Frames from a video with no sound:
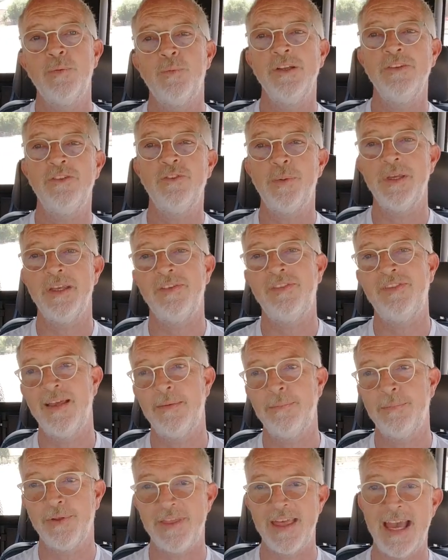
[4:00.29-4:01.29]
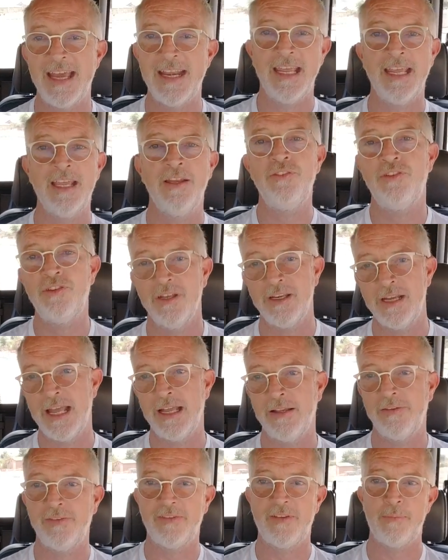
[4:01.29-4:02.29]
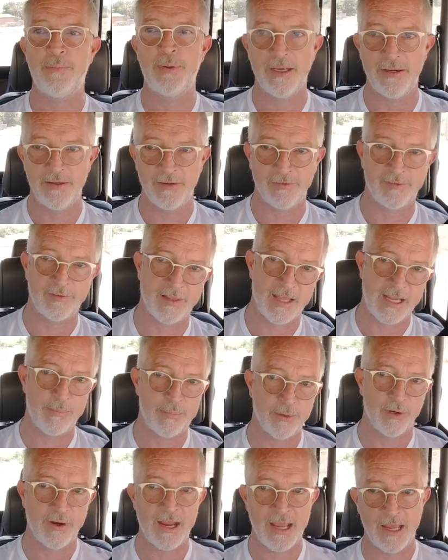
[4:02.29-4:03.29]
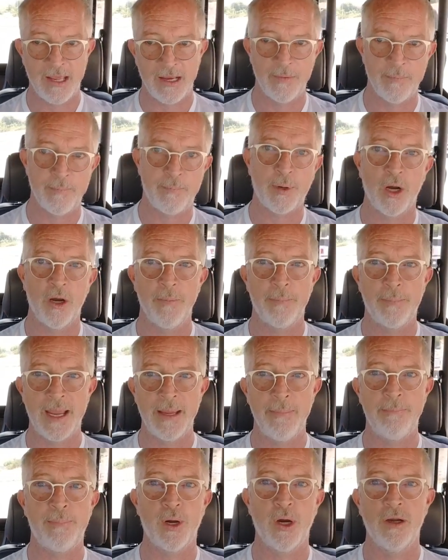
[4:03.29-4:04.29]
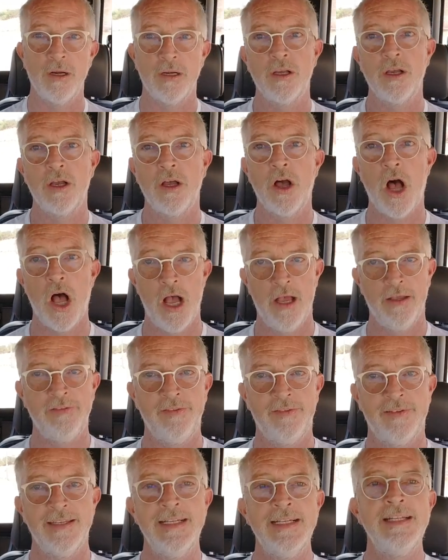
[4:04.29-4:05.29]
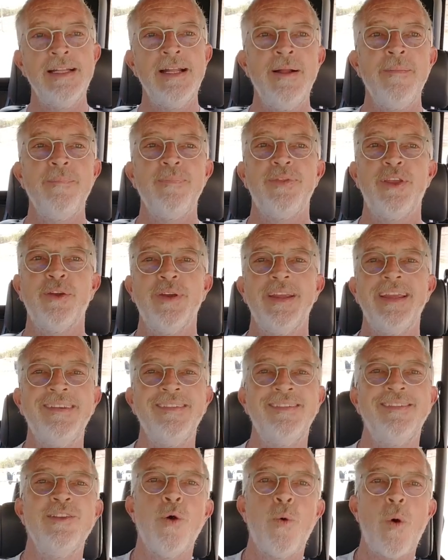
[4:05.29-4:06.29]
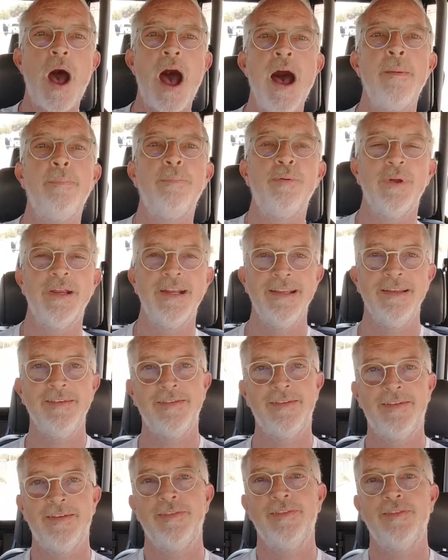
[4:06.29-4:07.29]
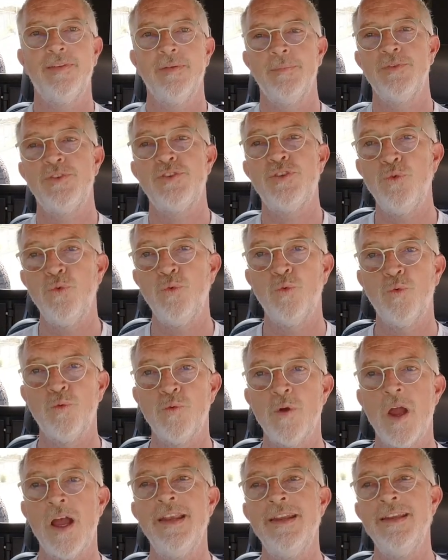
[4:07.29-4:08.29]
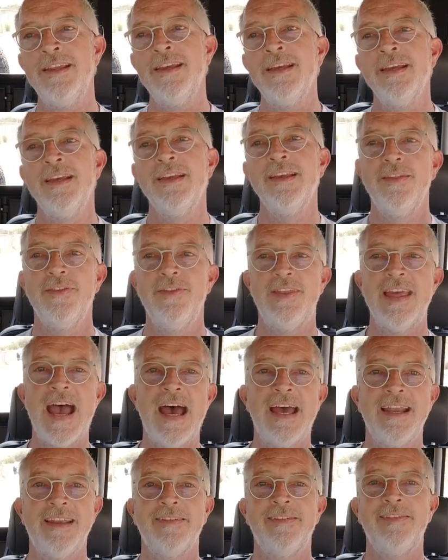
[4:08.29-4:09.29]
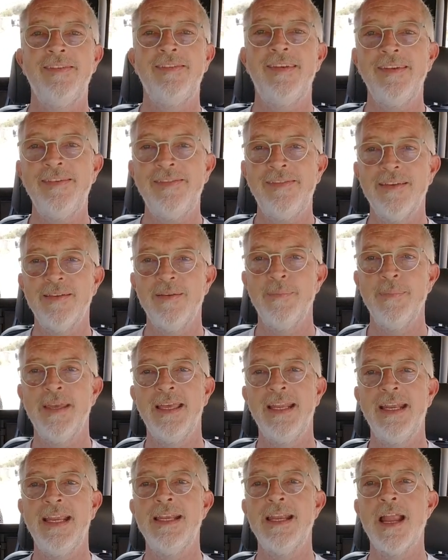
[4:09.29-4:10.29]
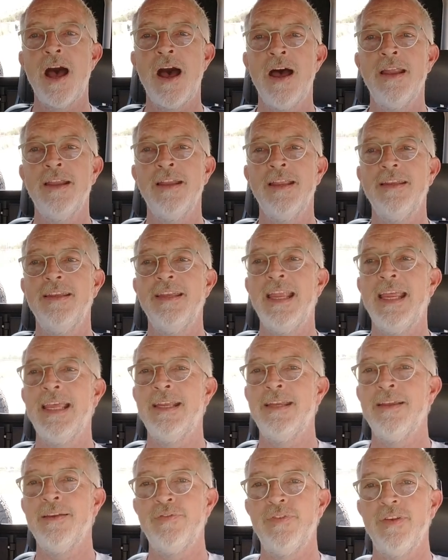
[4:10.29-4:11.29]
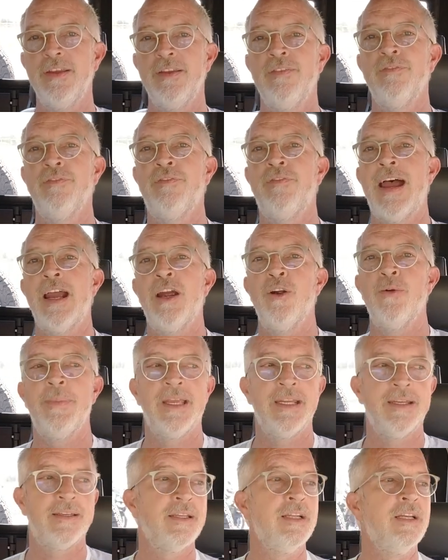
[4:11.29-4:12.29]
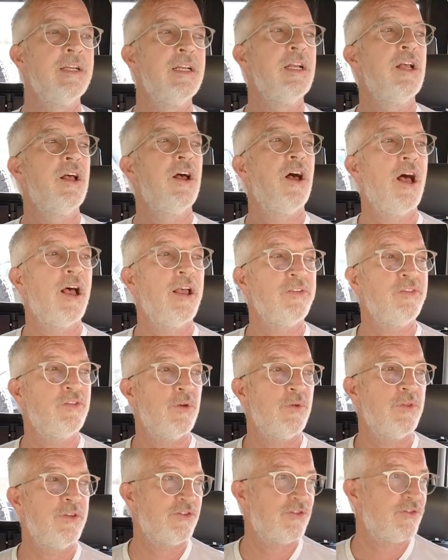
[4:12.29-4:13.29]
once we assemble that engine at stupendous labor and part by part cost, there is no operating system to run that system in a non-native environment. Also, the